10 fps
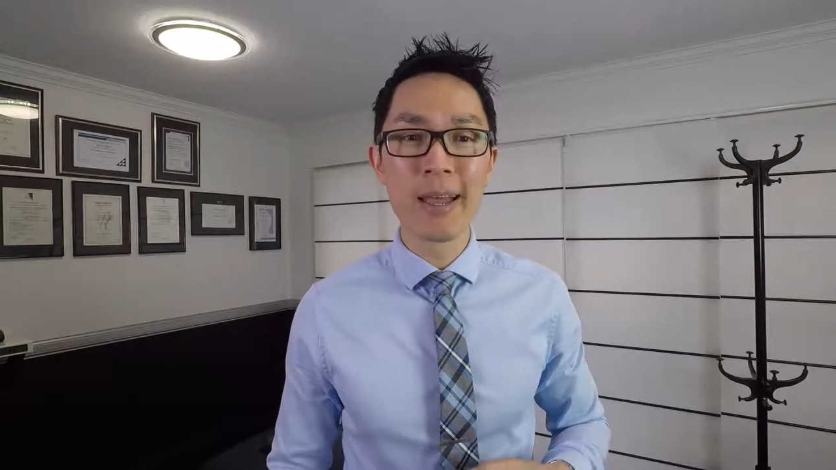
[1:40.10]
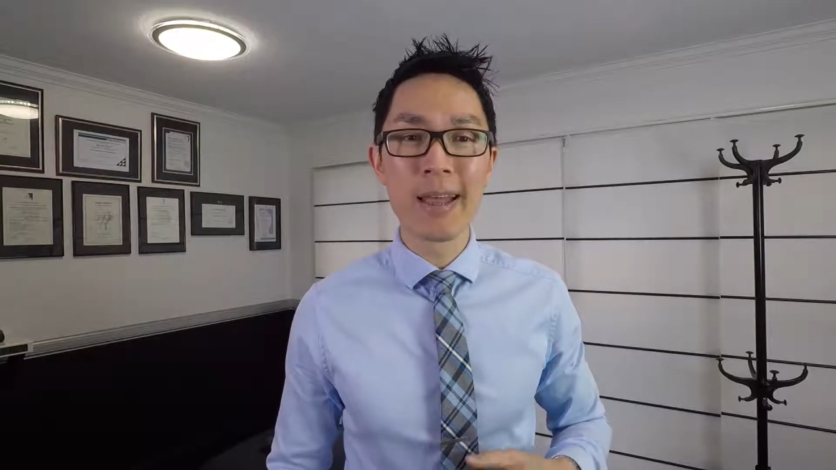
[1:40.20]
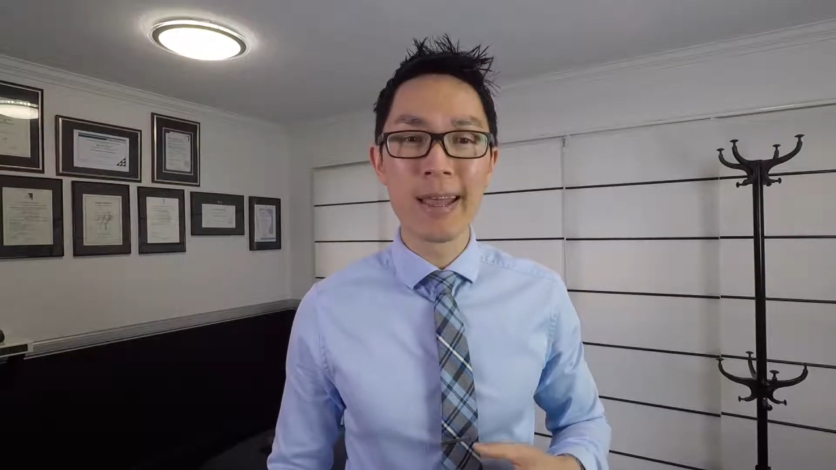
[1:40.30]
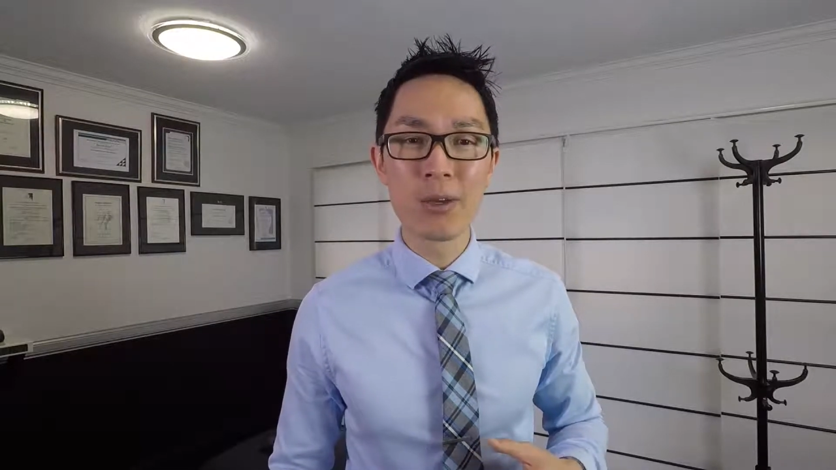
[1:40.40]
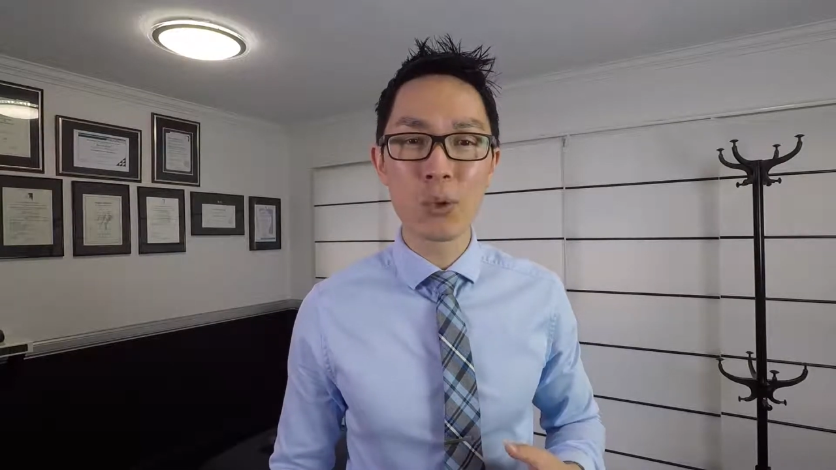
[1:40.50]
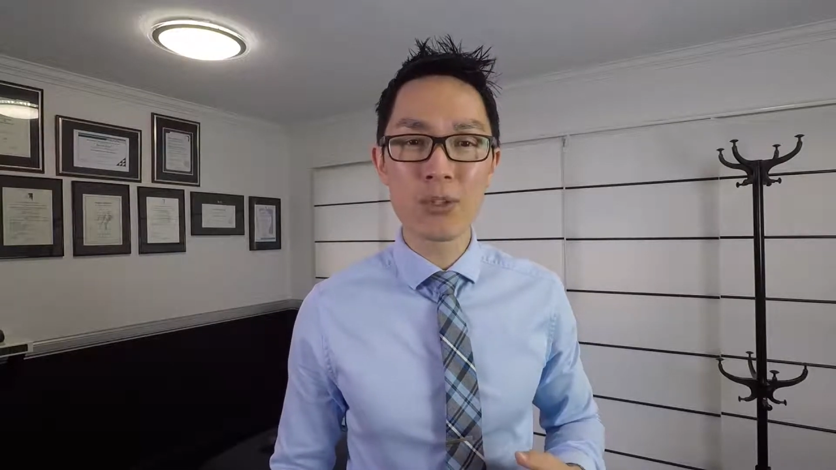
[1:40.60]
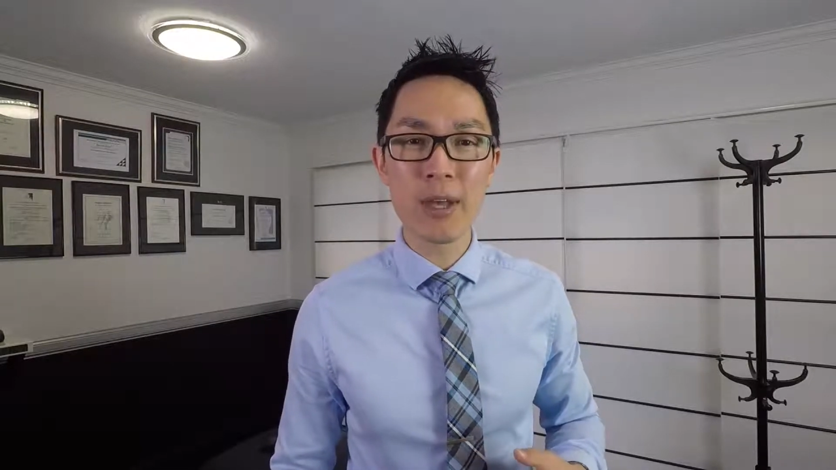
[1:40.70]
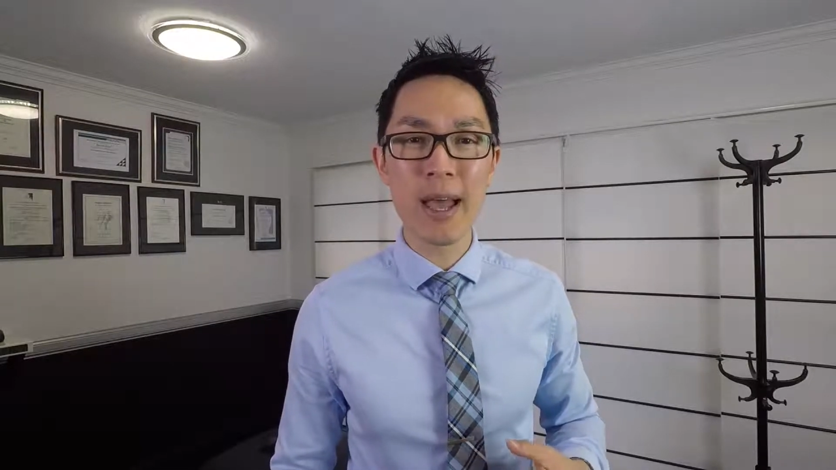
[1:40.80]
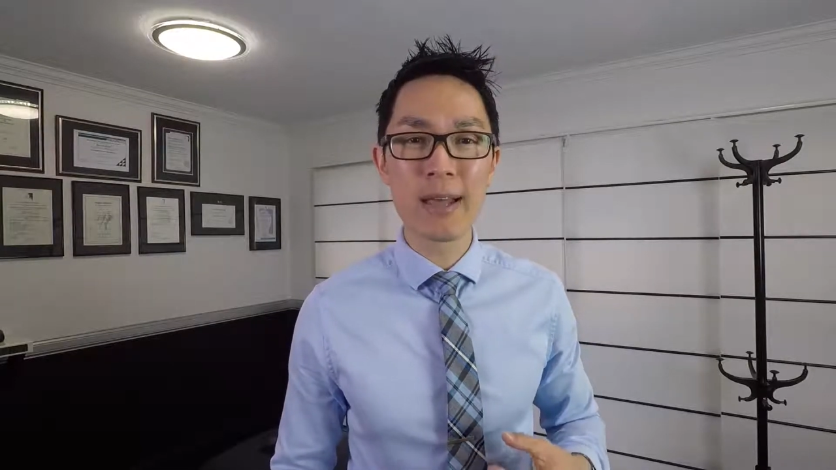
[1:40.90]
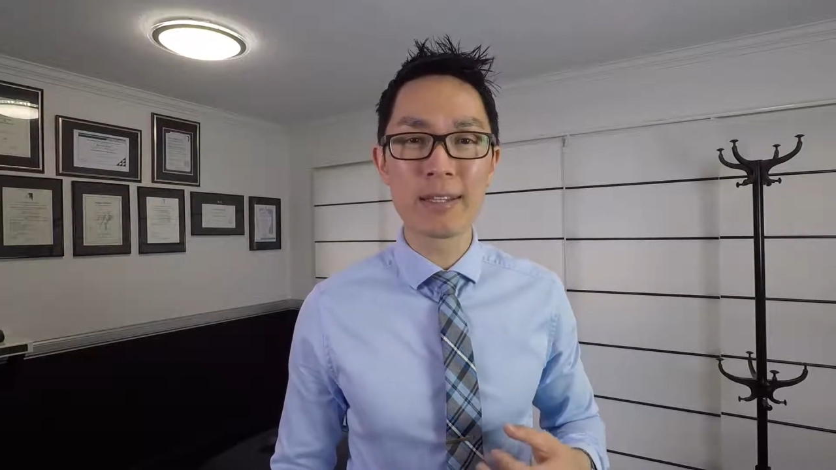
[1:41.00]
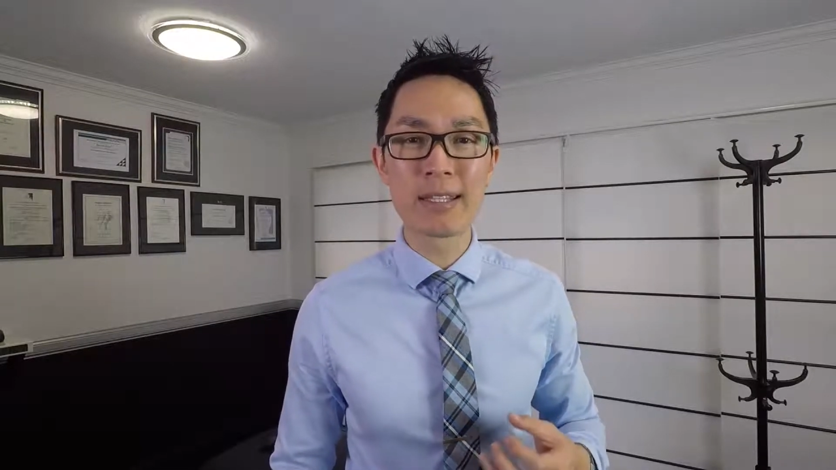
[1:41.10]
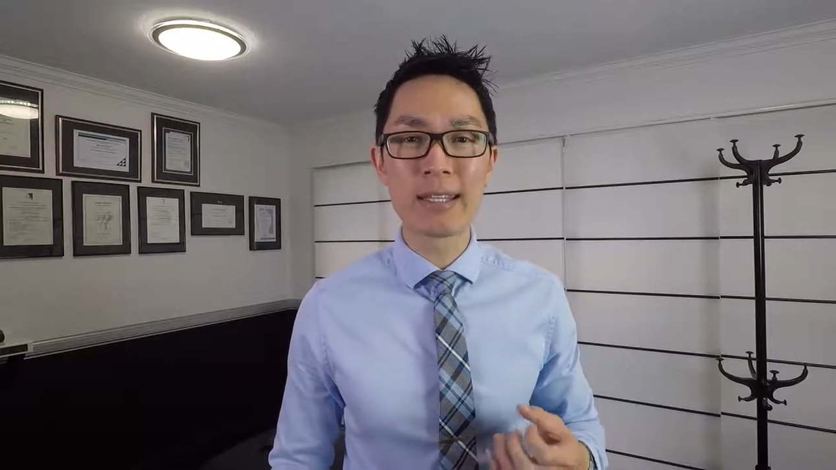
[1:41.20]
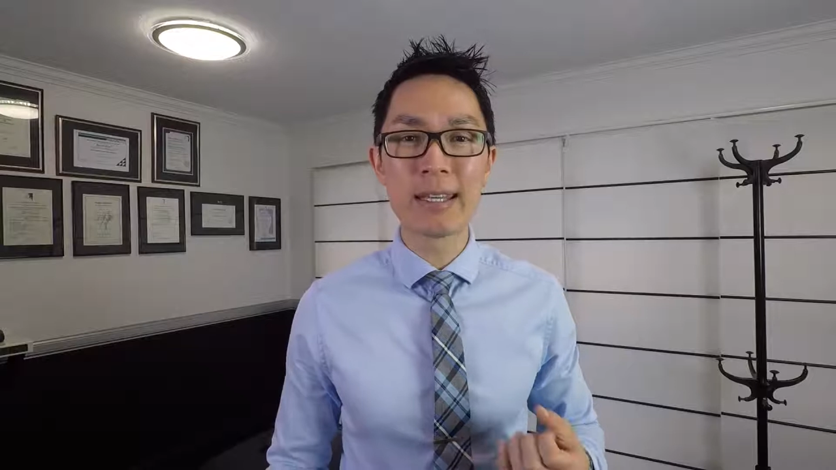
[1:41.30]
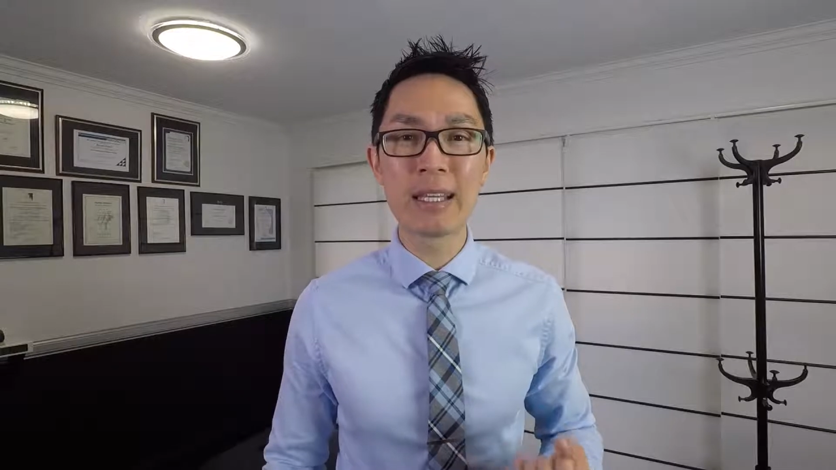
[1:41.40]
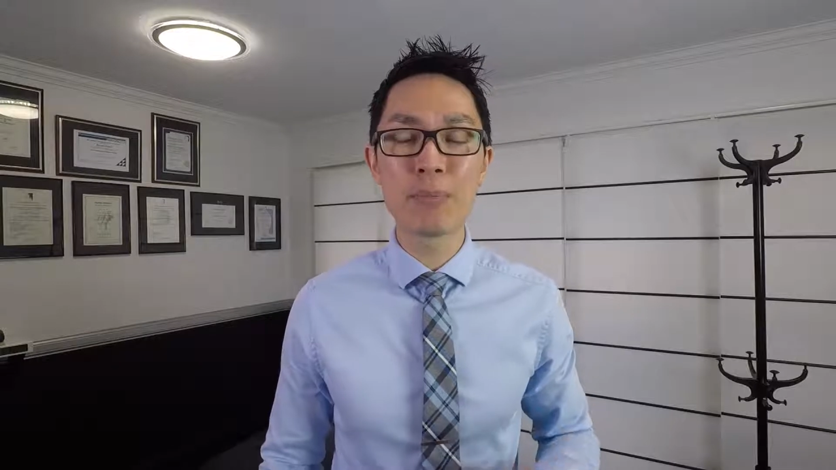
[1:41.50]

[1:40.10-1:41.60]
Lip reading: and also has a yearly